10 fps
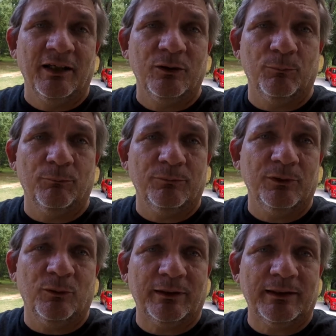You're
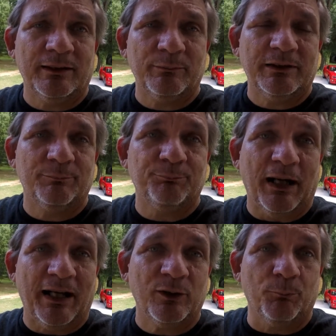only limited
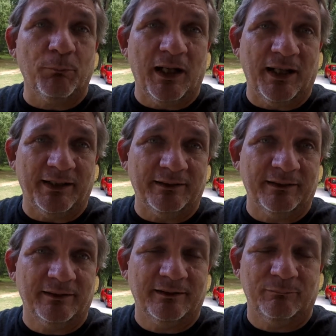by your mind.
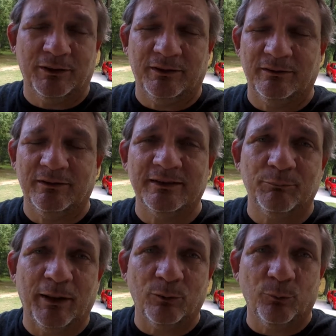I mean, it
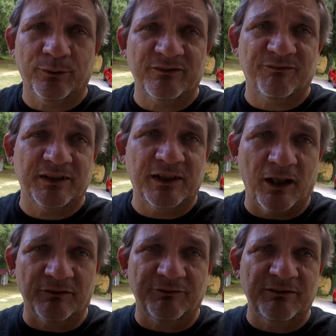doesn't matter whether it's
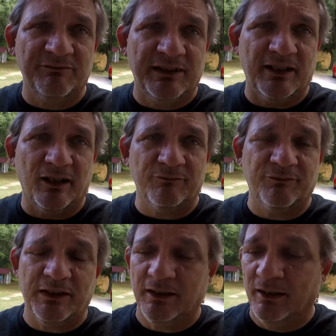photography,
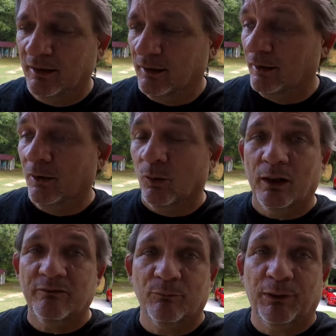videography,
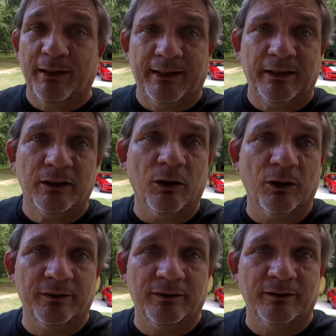or even planting a
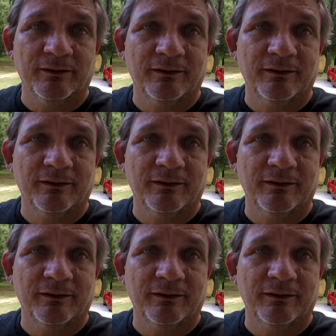garden.